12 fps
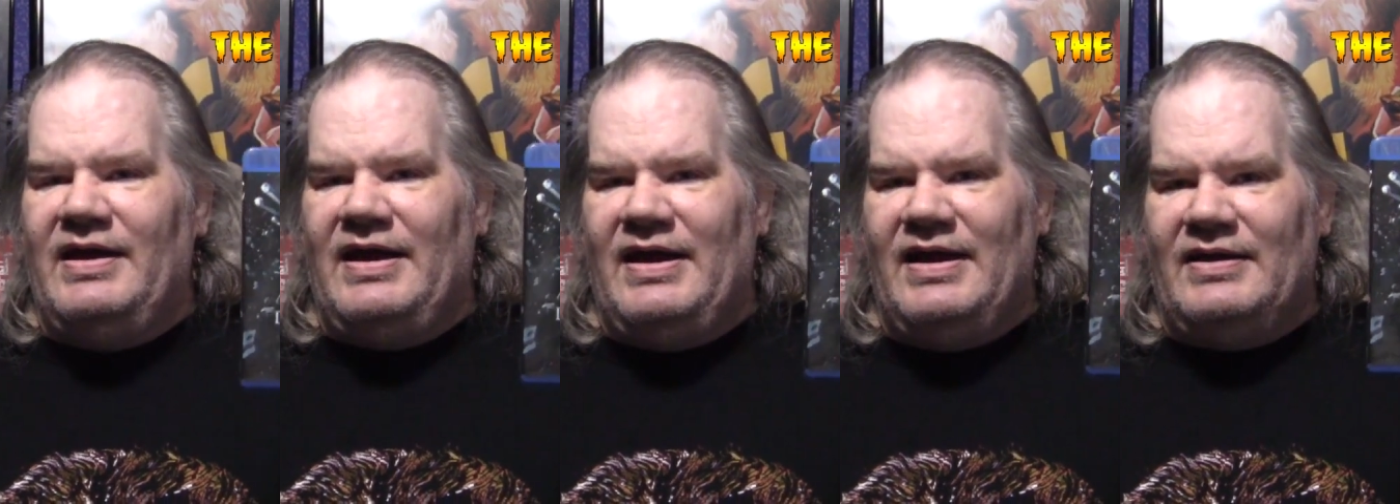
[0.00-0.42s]

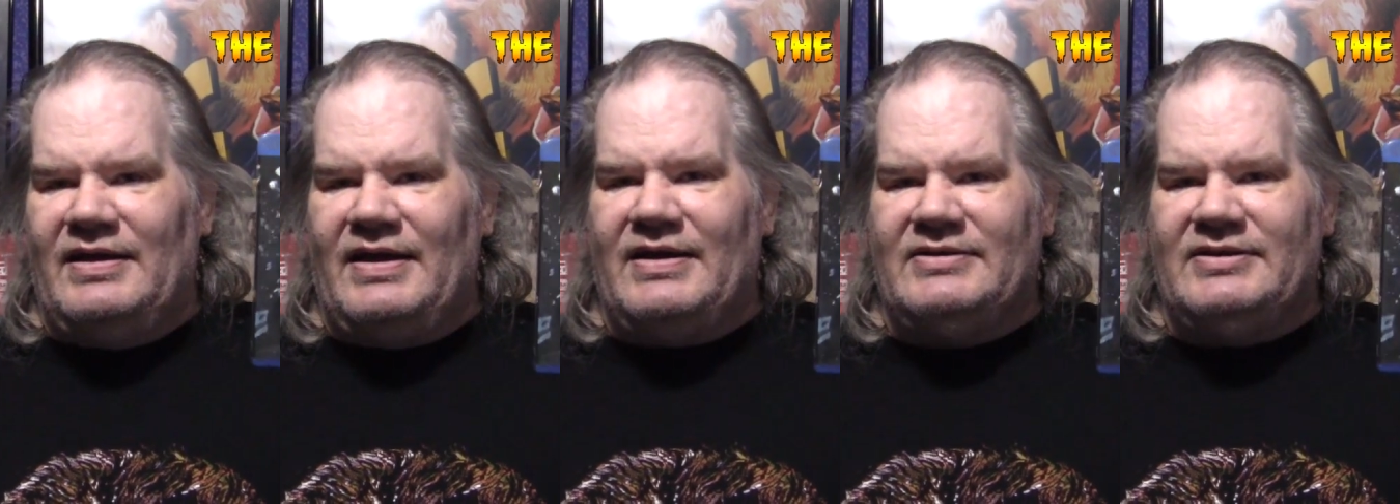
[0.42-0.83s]
And
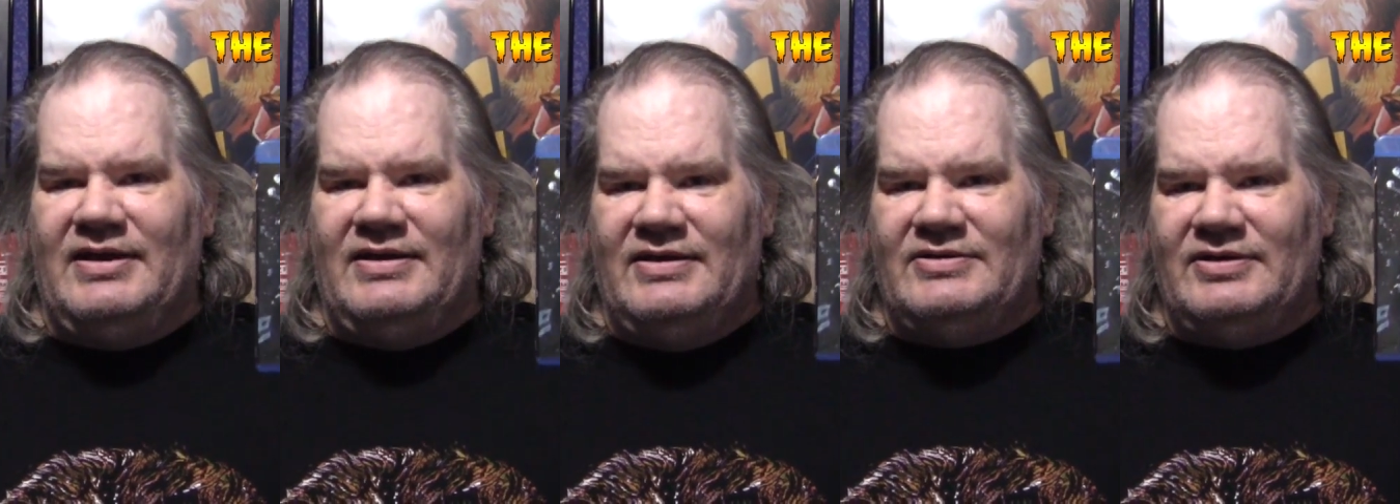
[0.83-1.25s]
like I
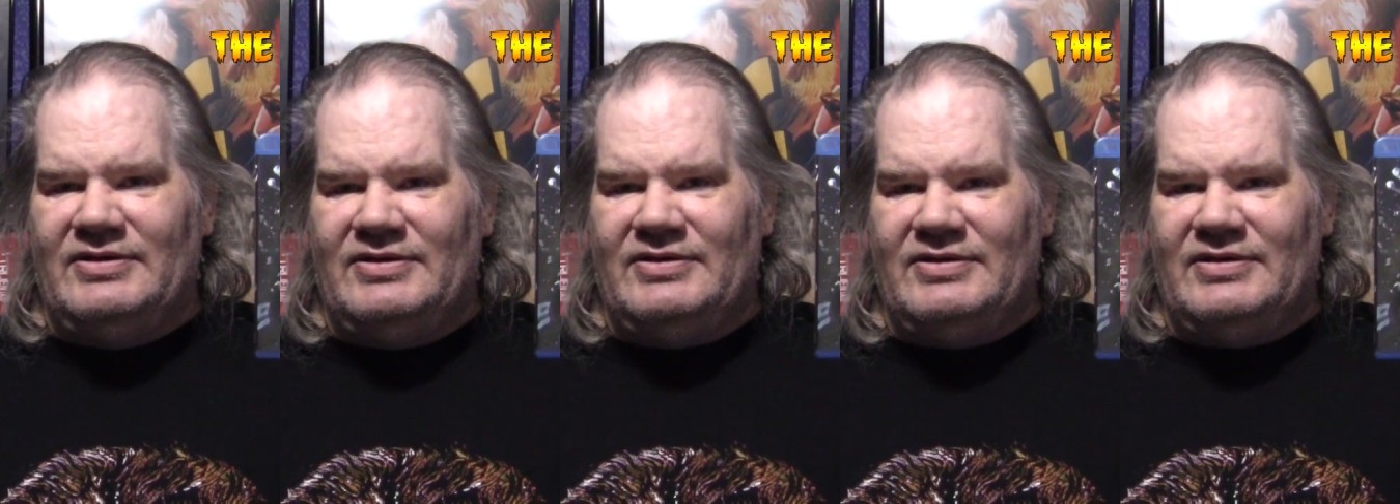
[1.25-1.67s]
said,
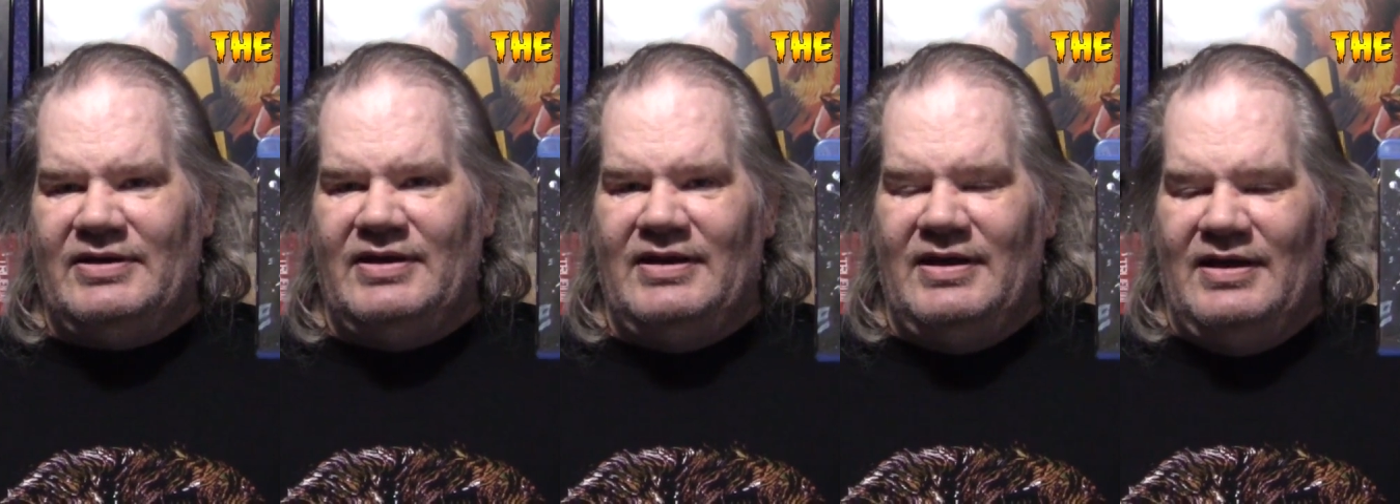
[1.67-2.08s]

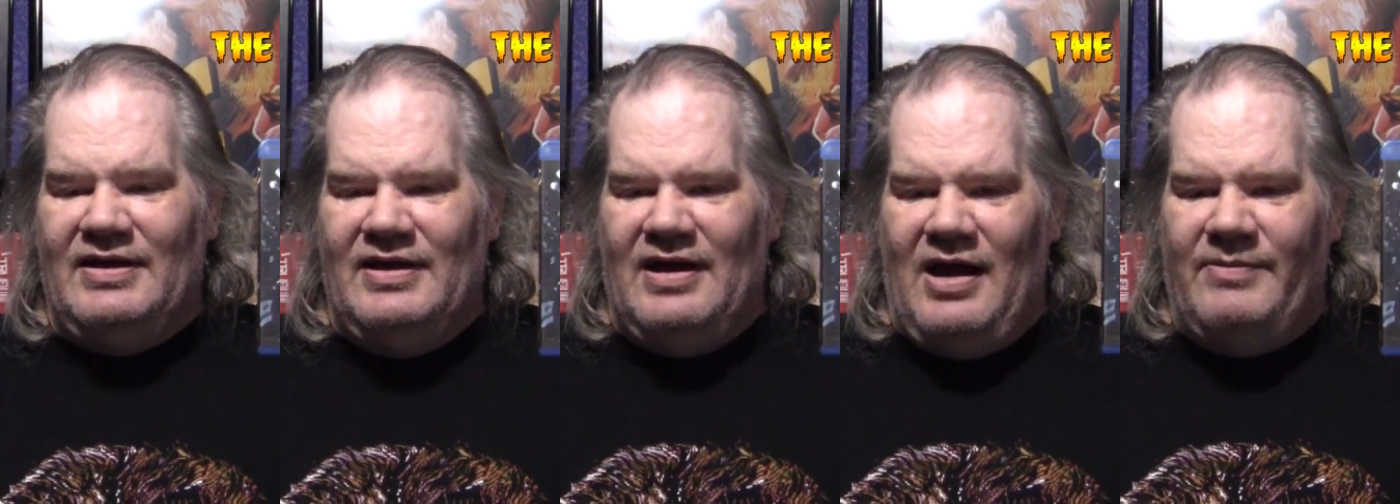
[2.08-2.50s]

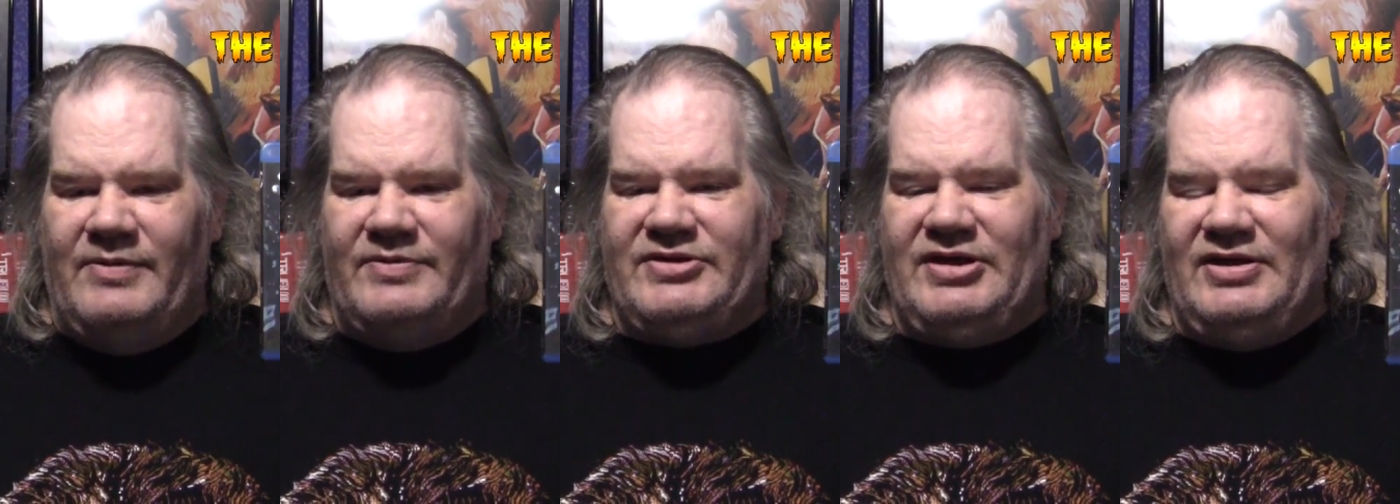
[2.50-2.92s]
I
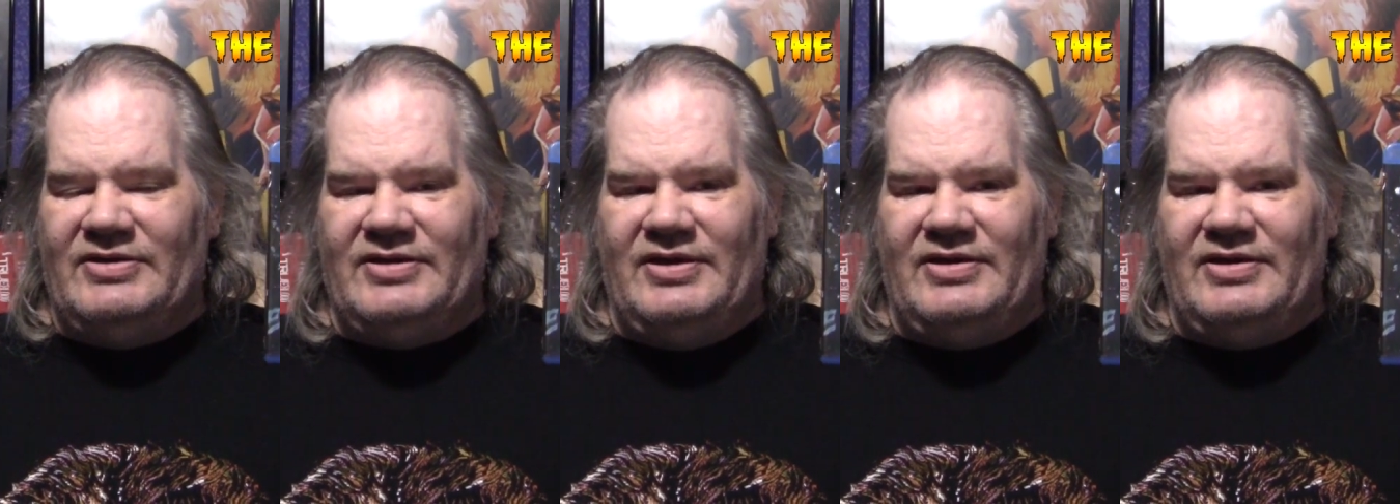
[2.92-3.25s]
remember seeing this in